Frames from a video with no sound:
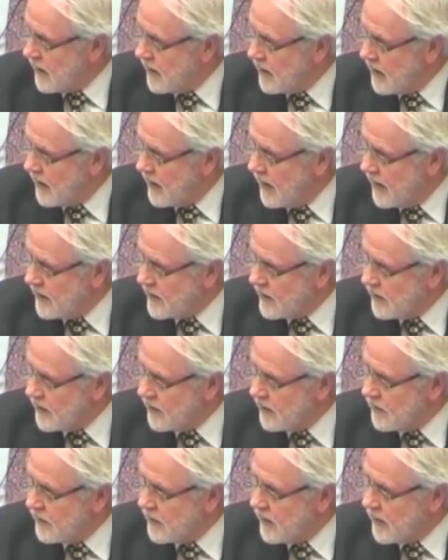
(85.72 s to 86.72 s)
as a
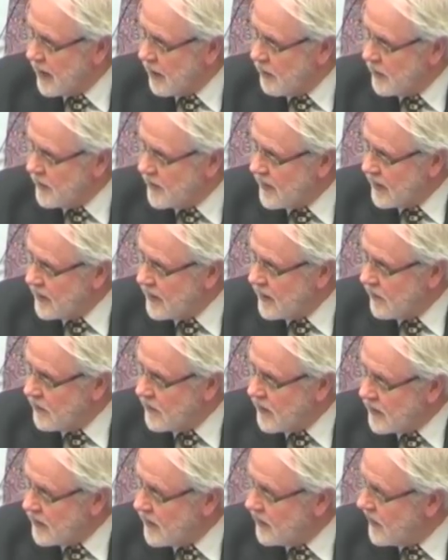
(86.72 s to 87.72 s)
representative,
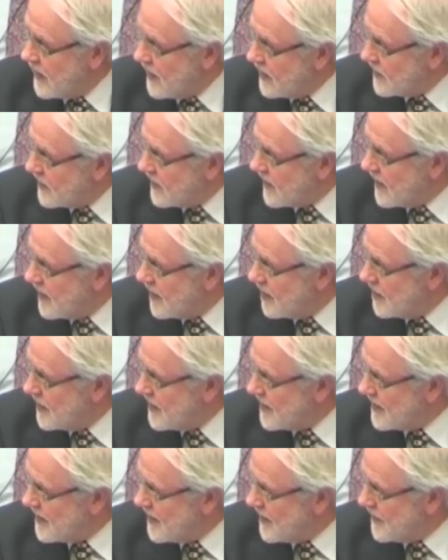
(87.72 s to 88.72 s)
not of UNSCEAR,
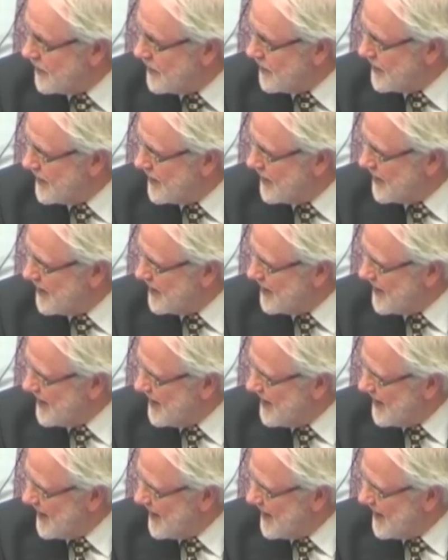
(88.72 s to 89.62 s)
but of a